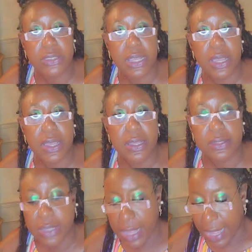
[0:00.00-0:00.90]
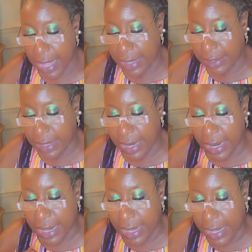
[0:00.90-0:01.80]
does is
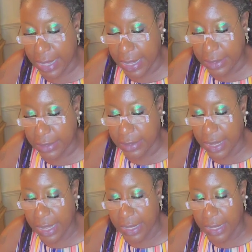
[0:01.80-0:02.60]
it eats